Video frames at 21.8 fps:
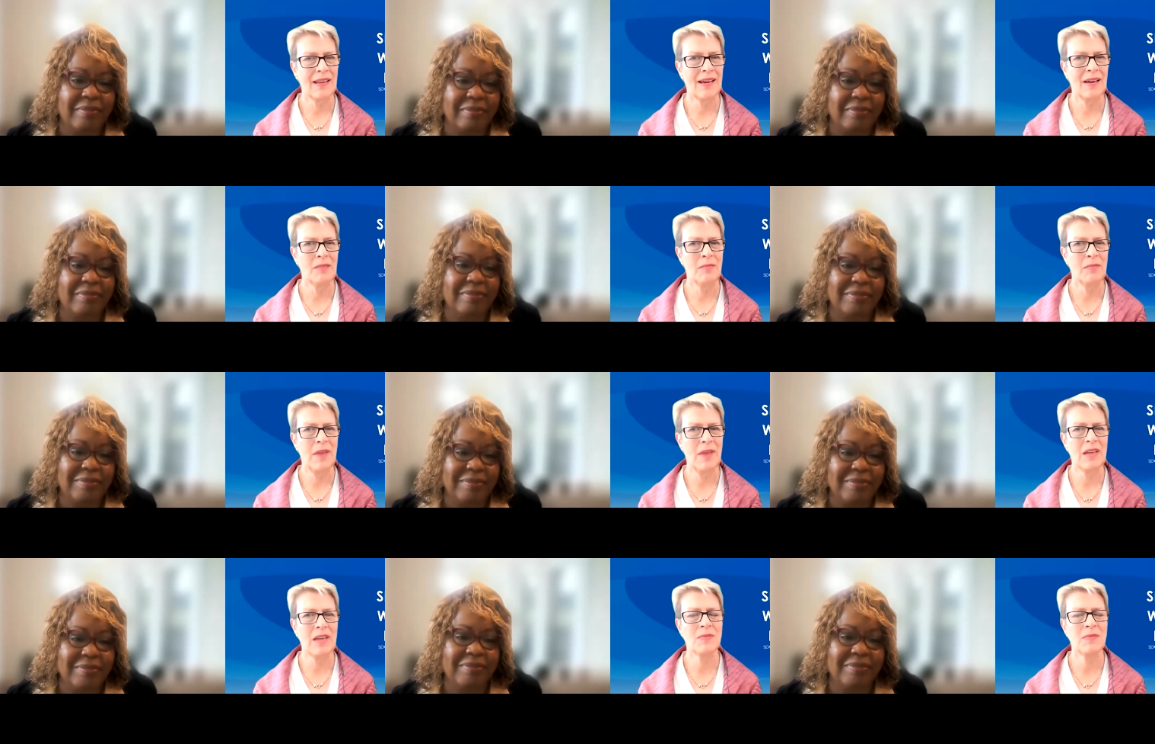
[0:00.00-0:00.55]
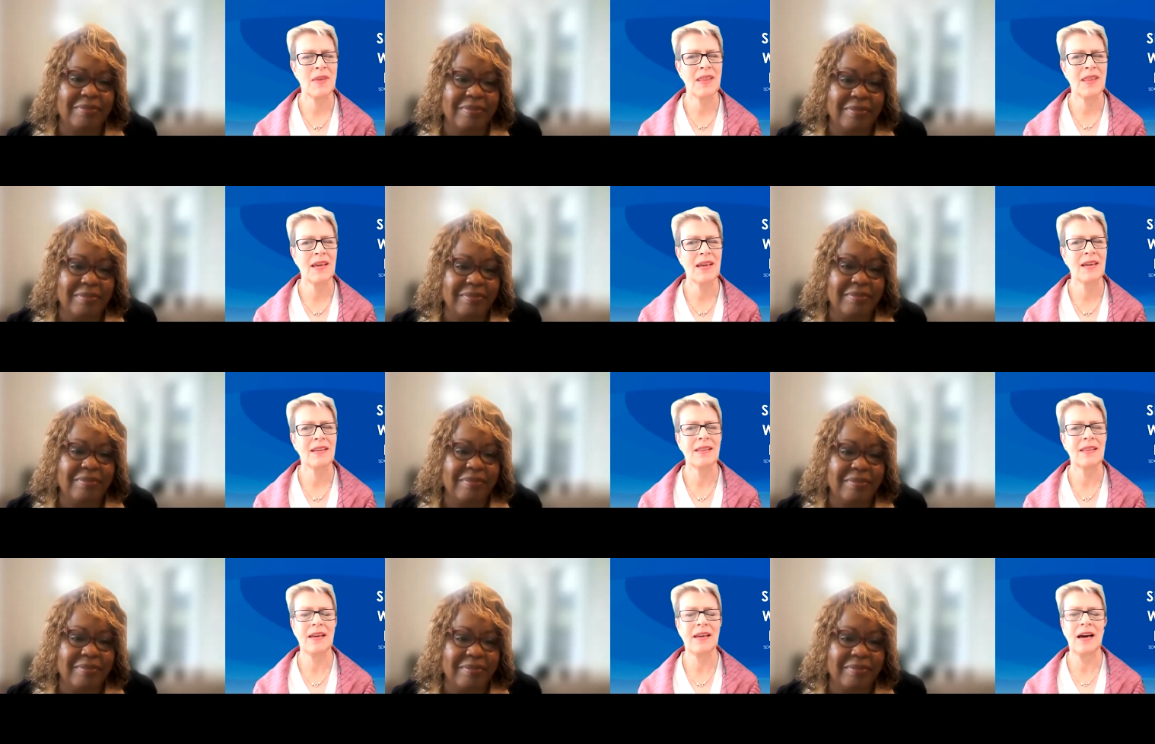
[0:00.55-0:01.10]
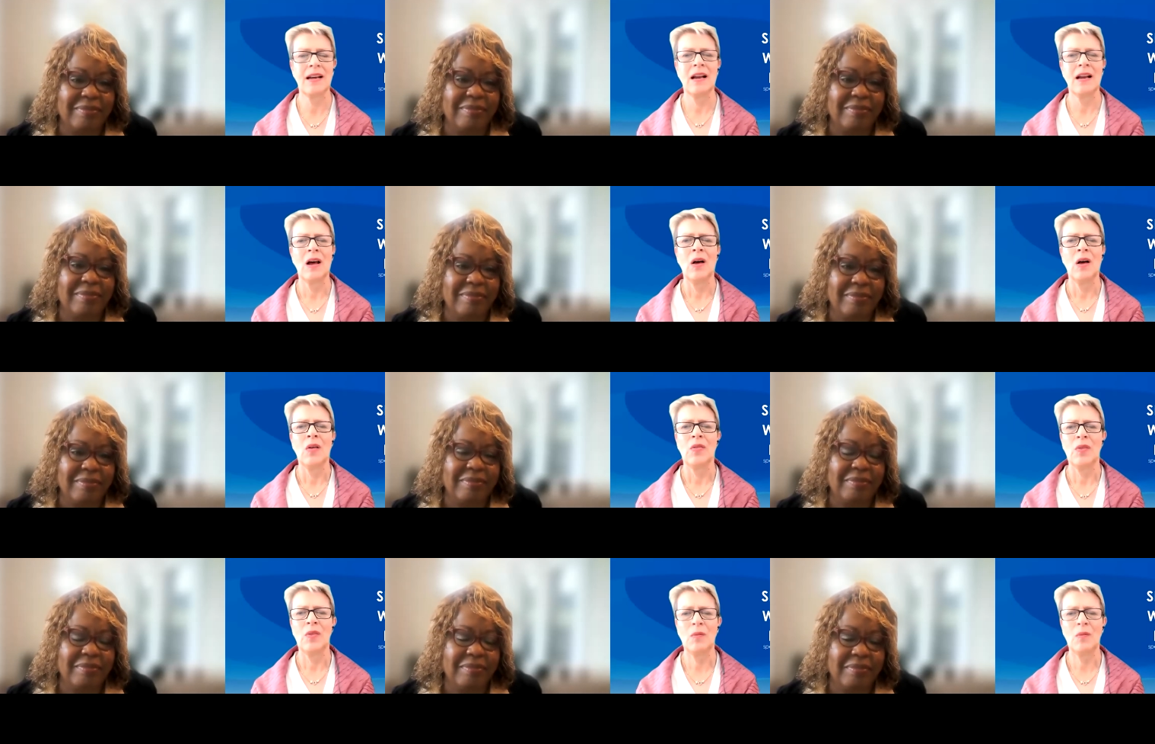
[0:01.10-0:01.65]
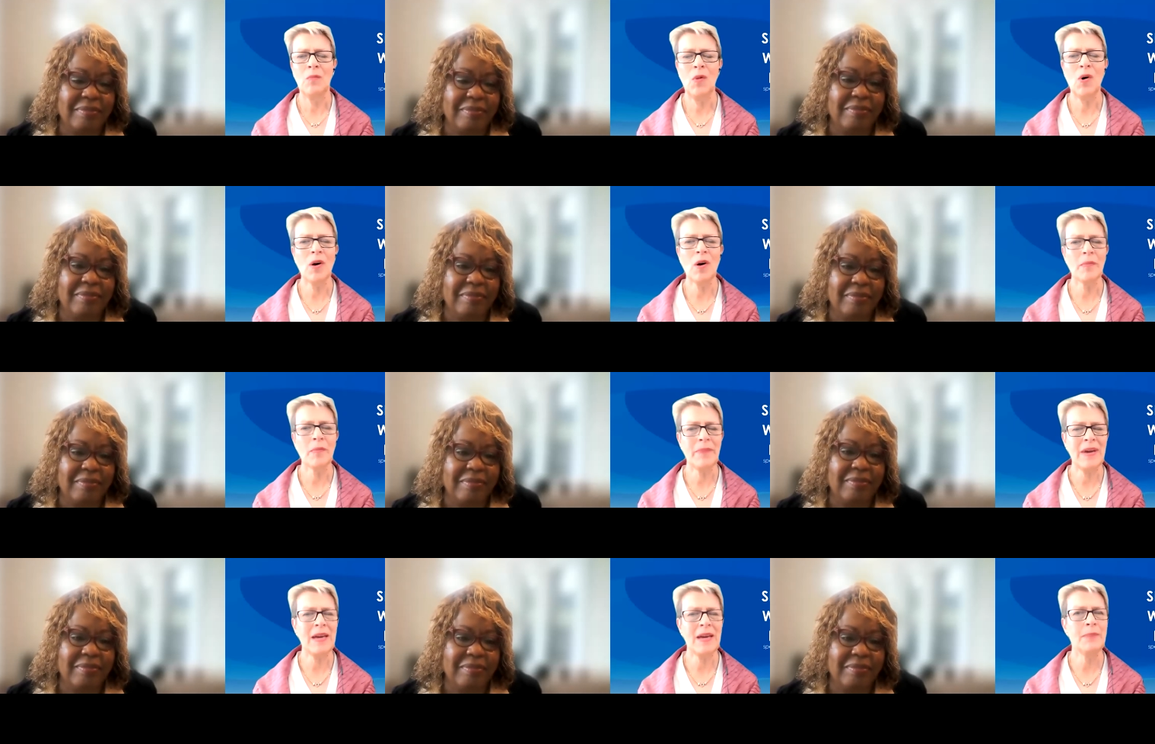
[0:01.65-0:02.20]
Speaker 1: uh, it makes me think that the
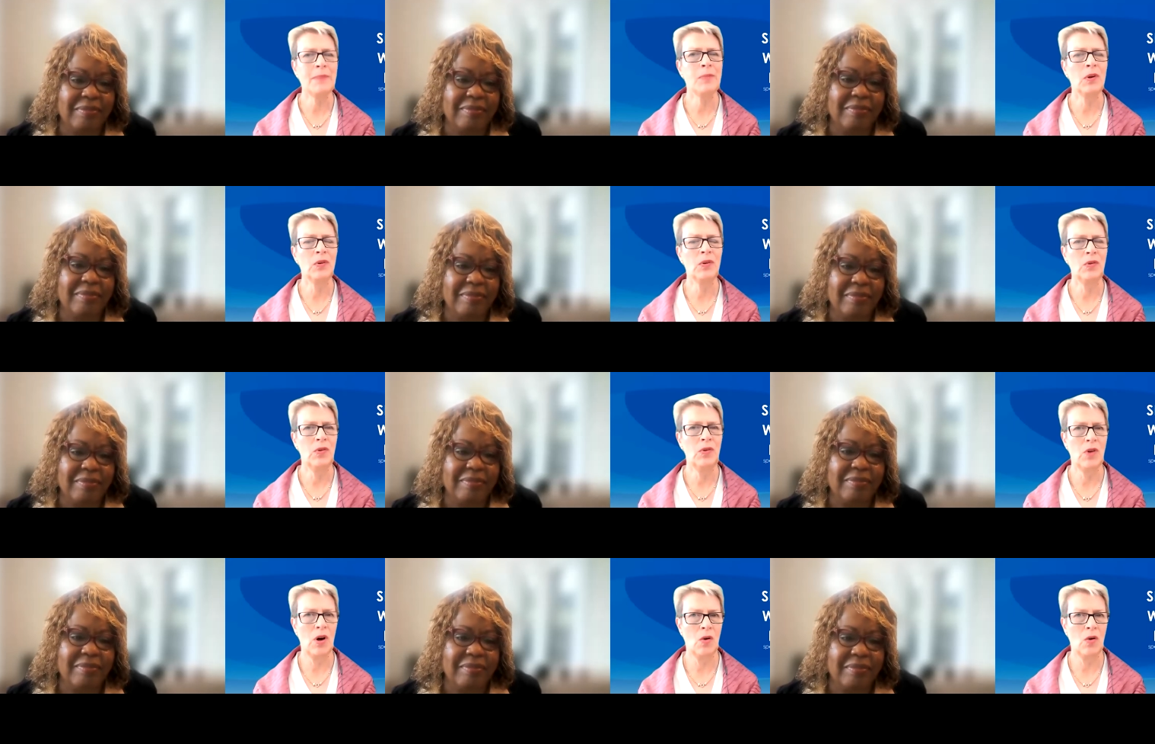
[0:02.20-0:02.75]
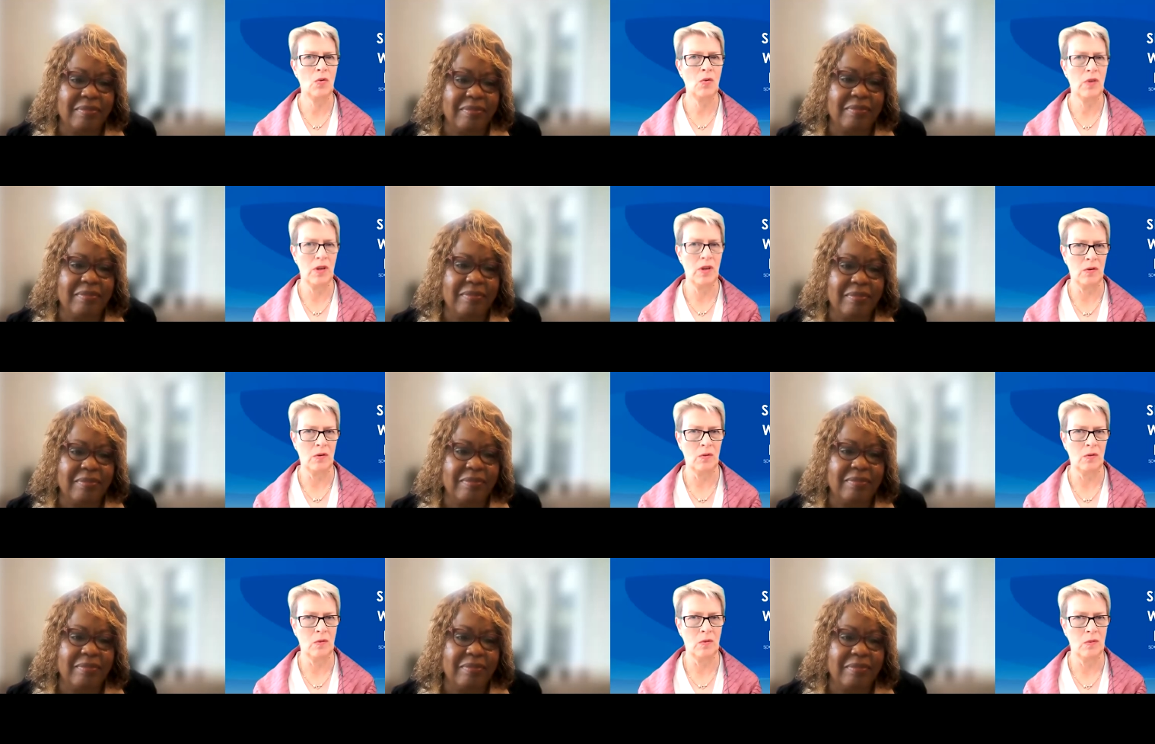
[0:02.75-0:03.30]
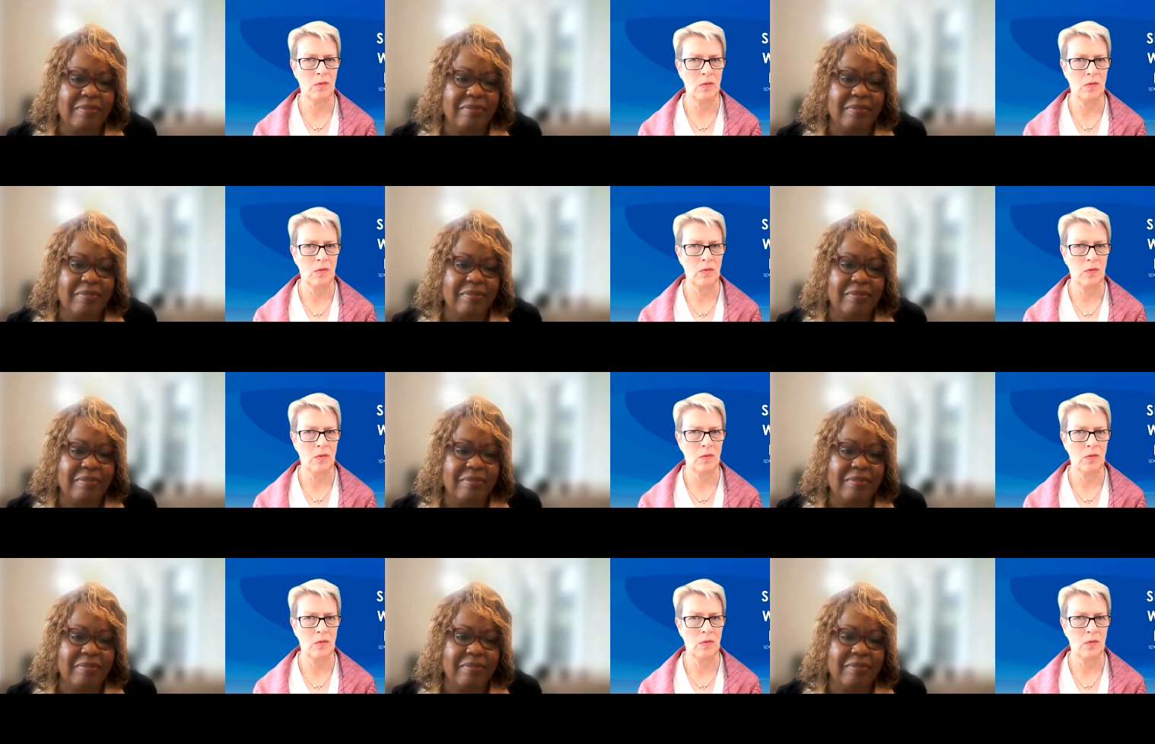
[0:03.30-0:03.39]
more people know you,